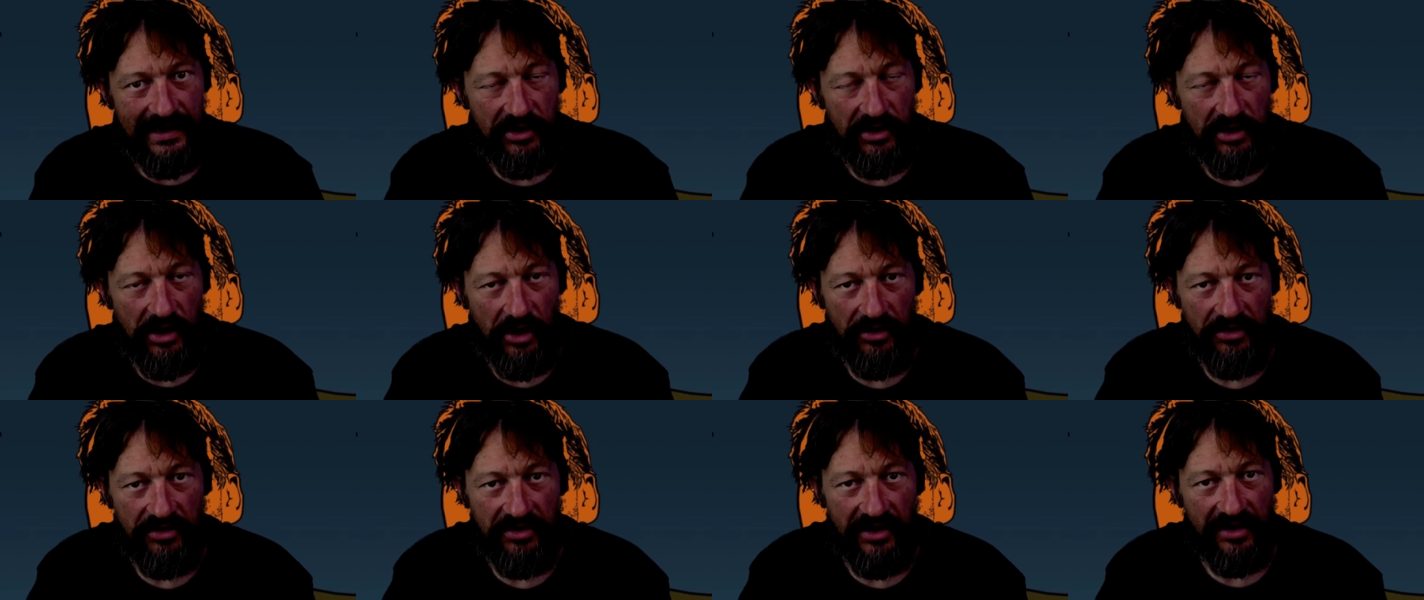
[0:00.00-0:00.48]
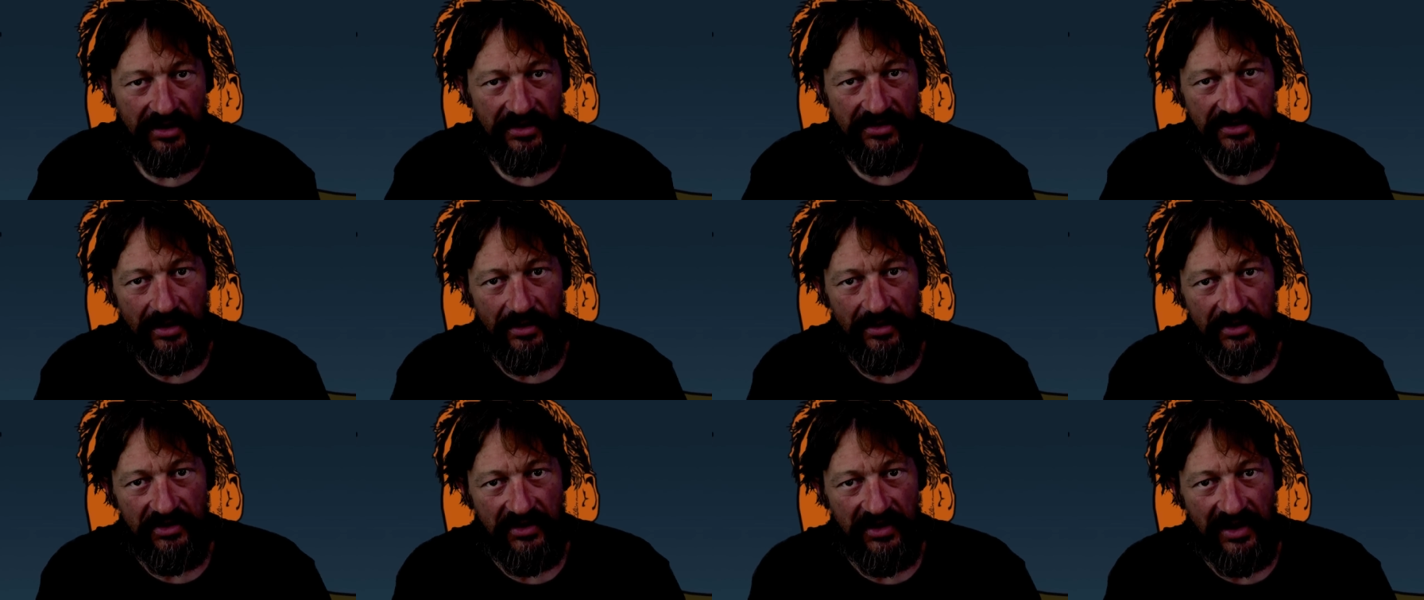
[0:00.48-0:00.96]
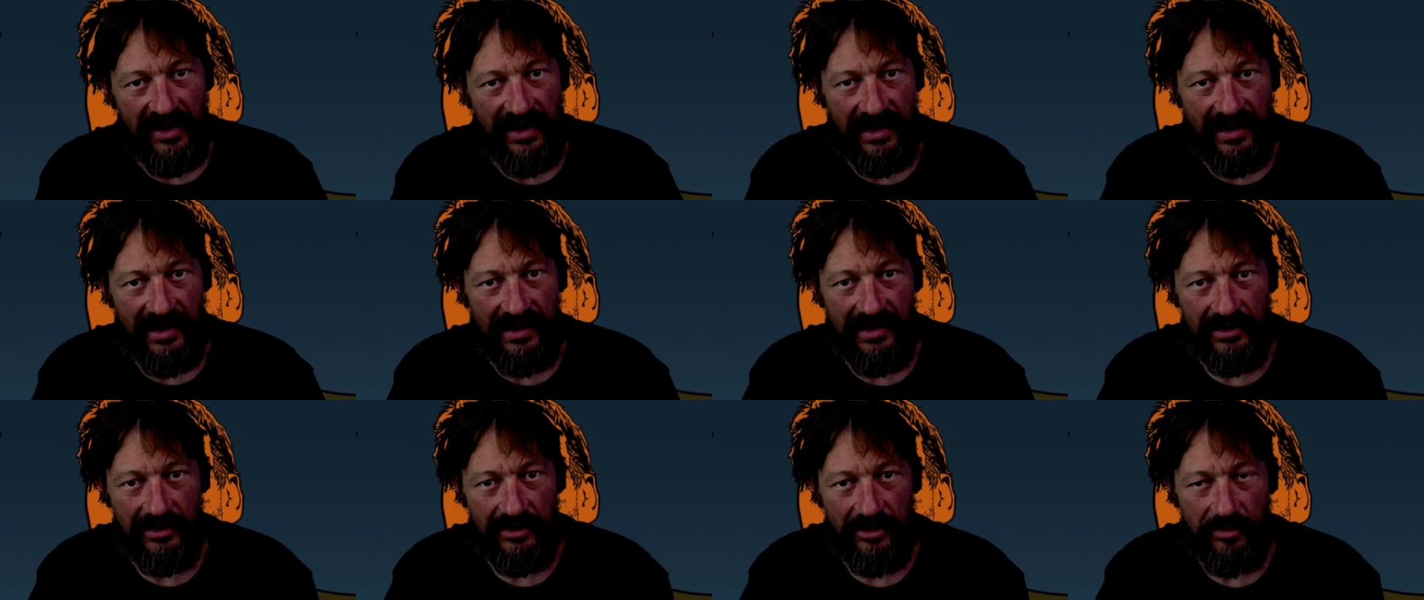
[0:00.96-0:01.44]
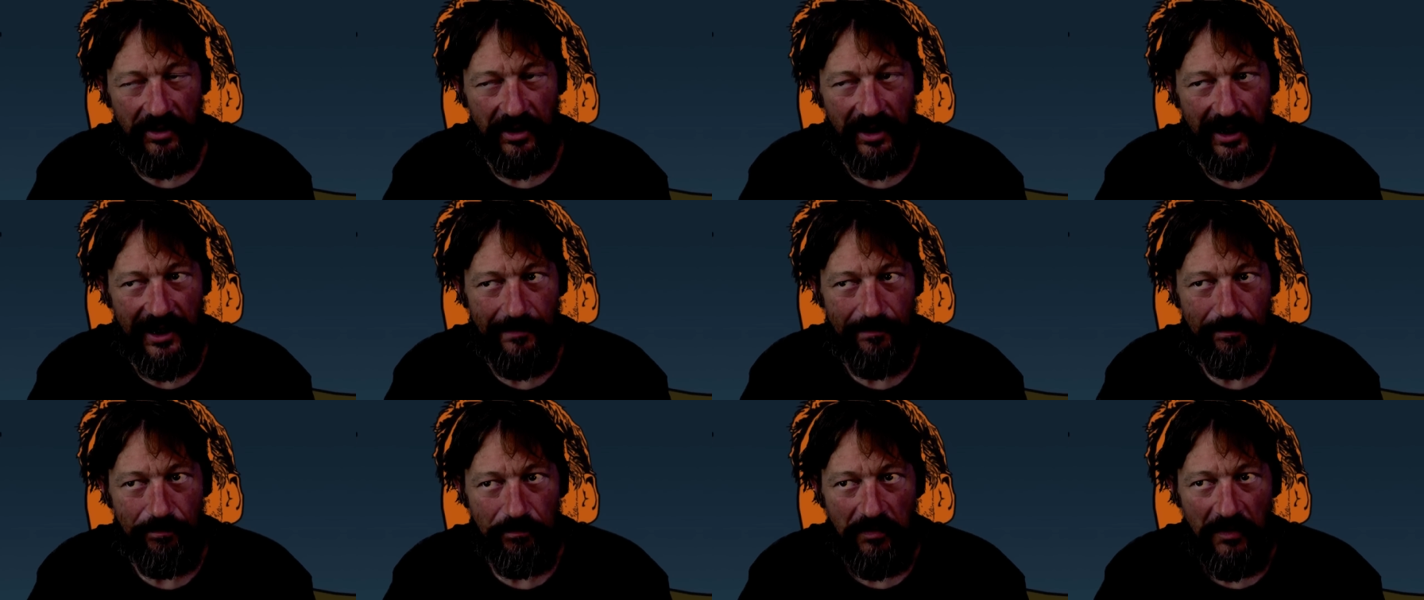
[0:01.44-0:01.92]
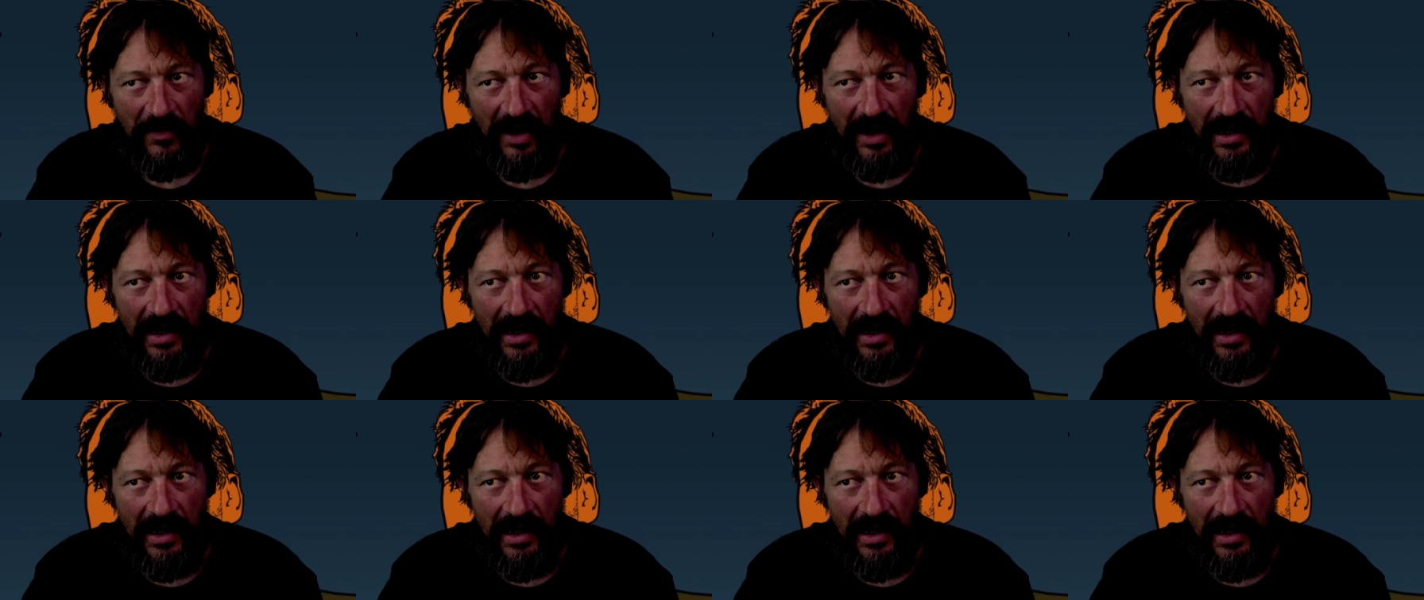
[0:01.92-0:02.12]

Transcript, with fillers: no dose. I was uh, in a lot of pain.